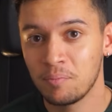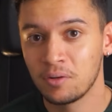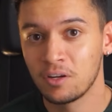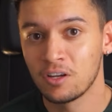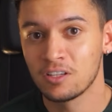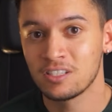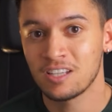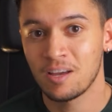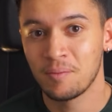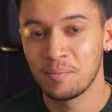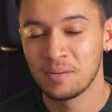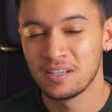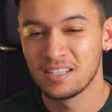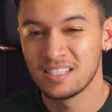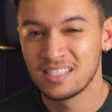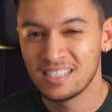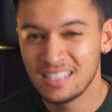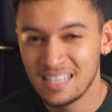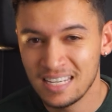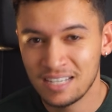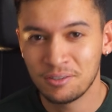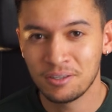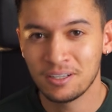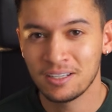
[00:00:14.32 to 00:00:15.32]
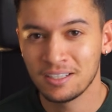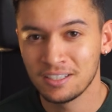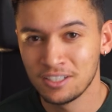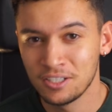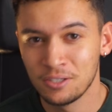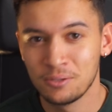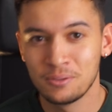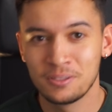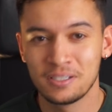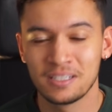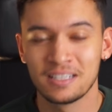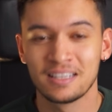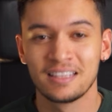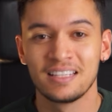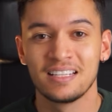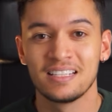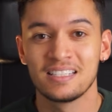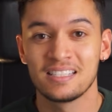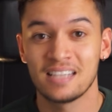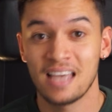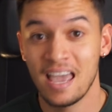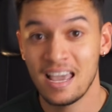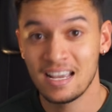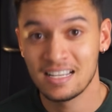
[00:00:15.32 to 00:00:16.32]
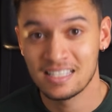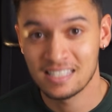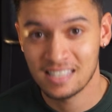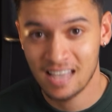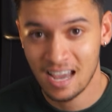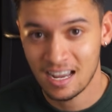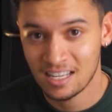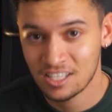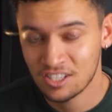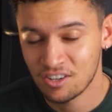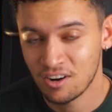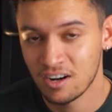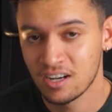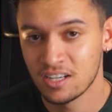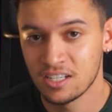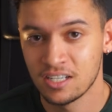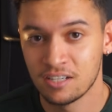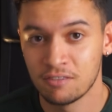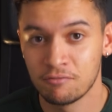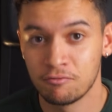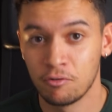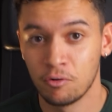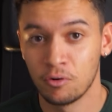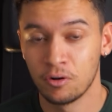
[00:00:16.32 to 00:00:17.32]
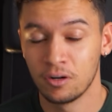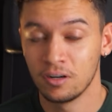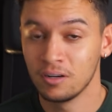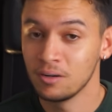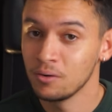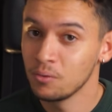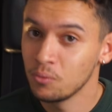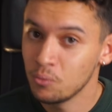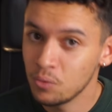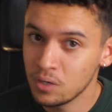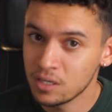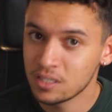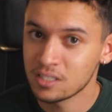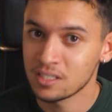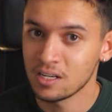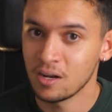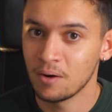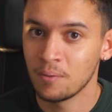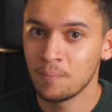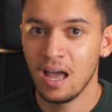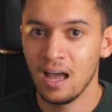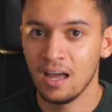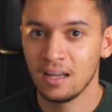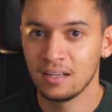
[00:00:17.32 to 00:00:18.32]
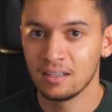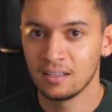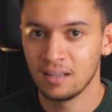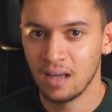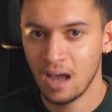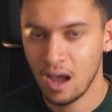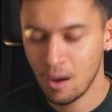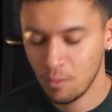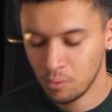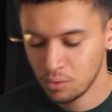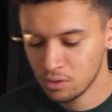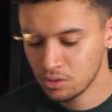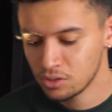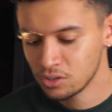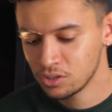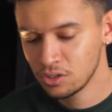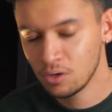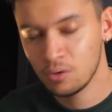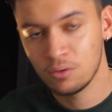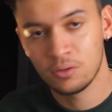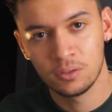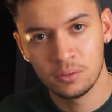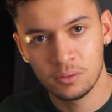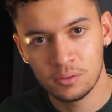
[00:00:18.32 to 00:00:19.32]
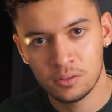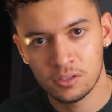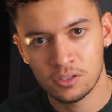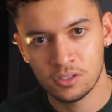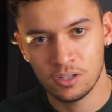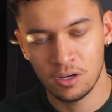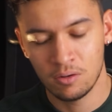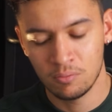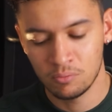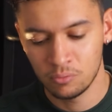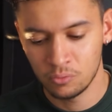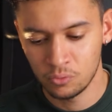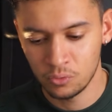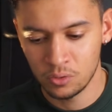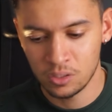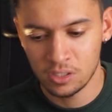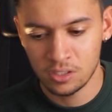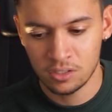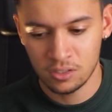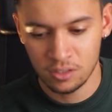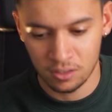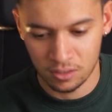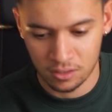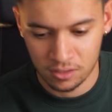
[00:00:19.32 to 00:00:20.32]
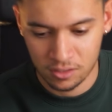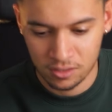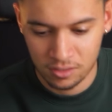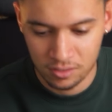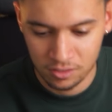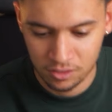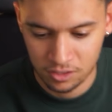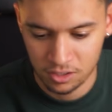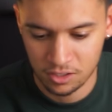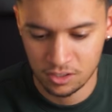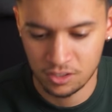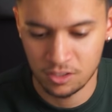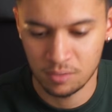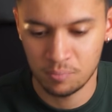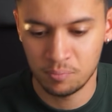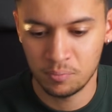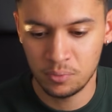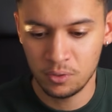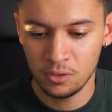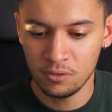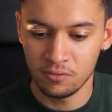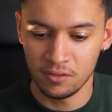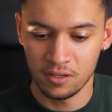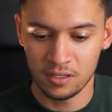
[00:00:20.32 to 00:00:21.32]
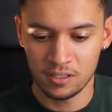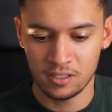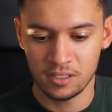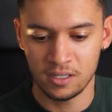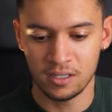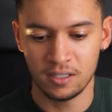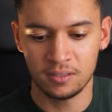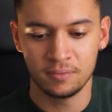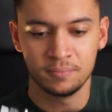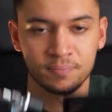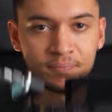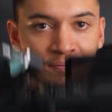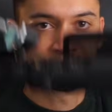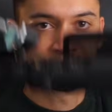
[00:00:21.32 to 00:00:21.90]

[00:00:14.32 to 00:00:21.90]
because I've been secretly using this exact strategy for weeks now. And I want to show you some results just to prove this here.